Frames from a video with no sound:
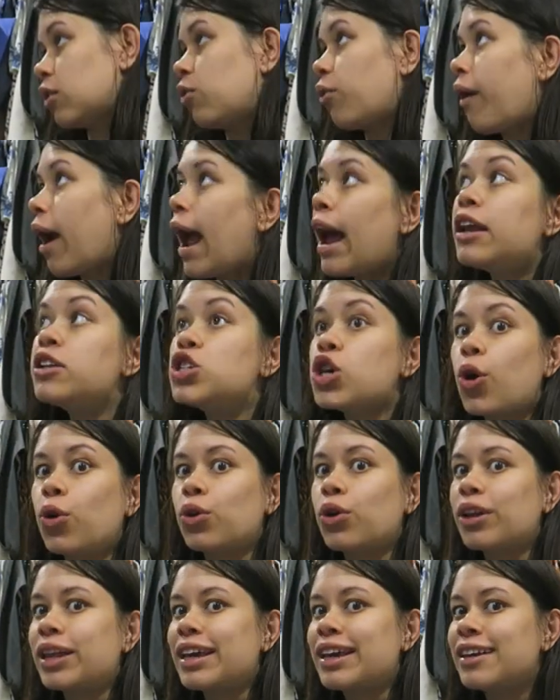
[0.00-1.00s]
the grand
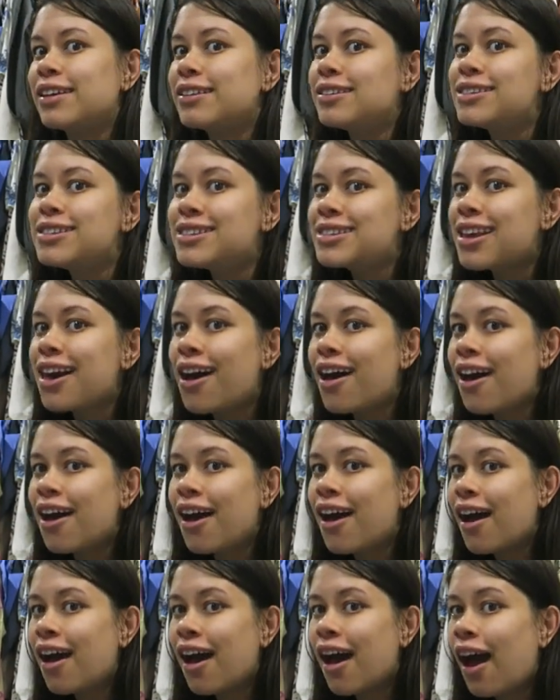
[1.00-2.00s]
total is
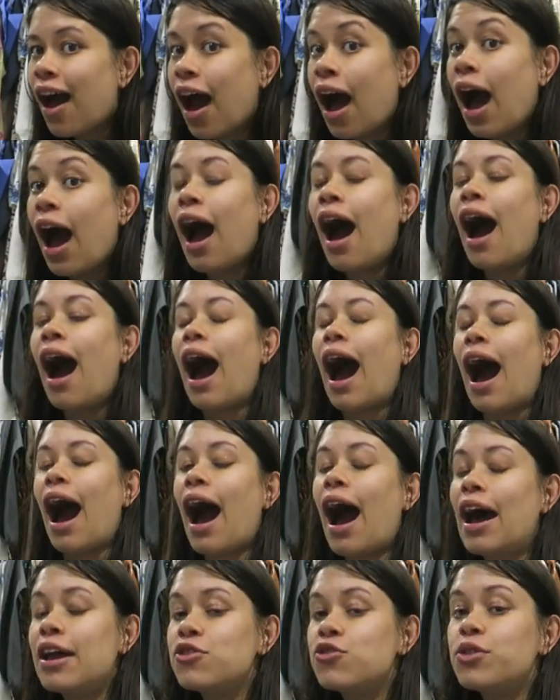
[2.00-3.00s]

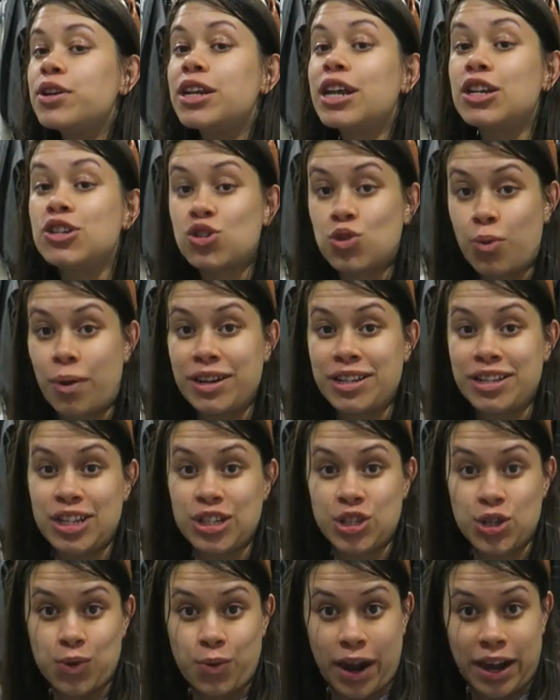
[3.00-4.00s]

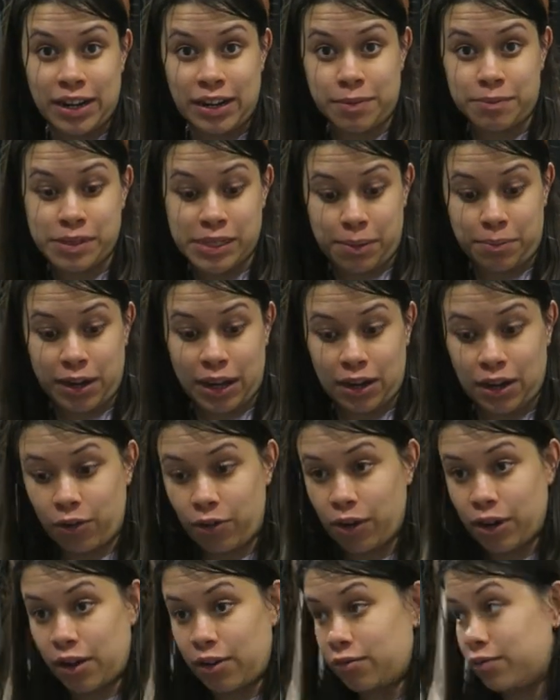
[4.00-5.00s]
122 items I'm getting
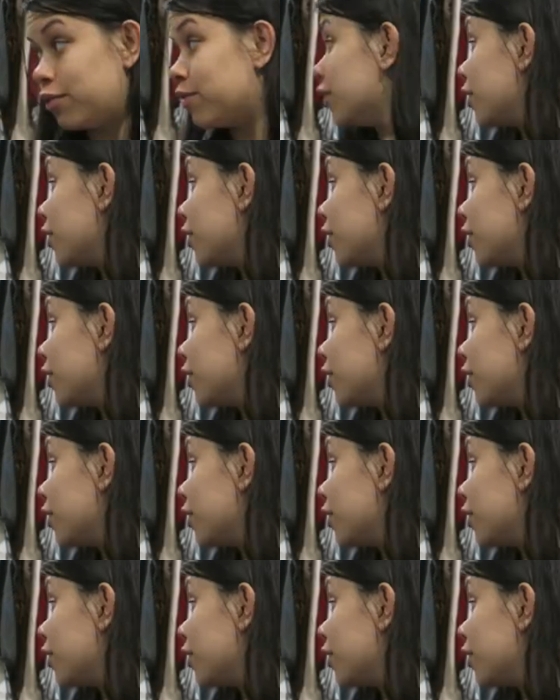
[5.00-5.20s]
rid of,